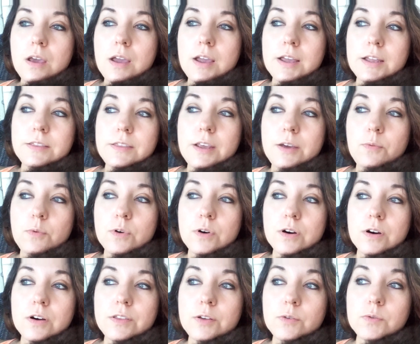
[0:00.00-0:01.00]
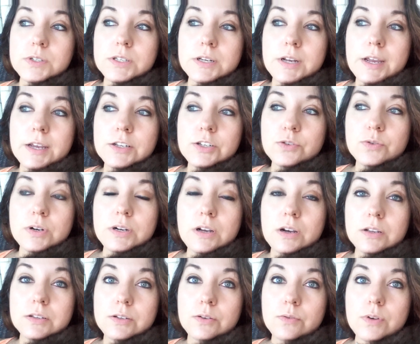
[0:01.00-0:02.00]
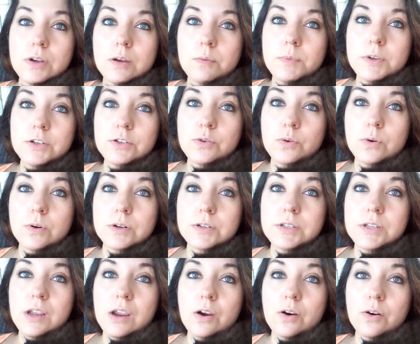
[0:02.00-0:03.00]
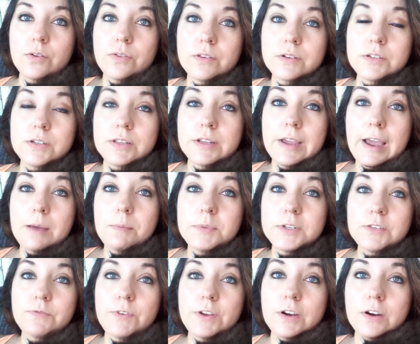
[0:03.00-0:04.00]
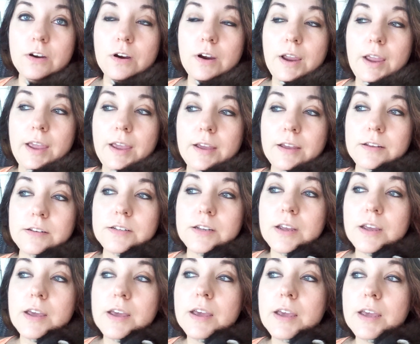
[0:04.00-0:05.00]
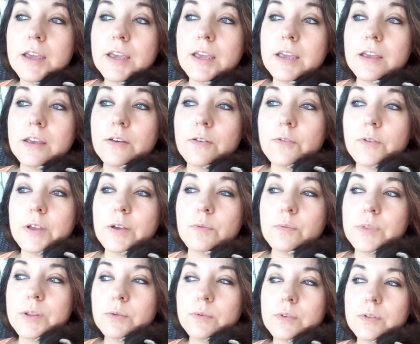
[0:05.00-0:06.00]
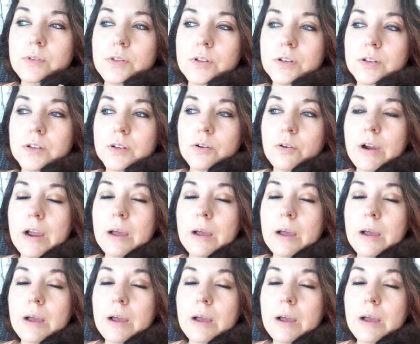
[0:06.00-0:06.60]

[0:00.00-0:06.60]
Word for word: and they were there was an asteroid also coming towards the earth into the atmosphere and if it, the, the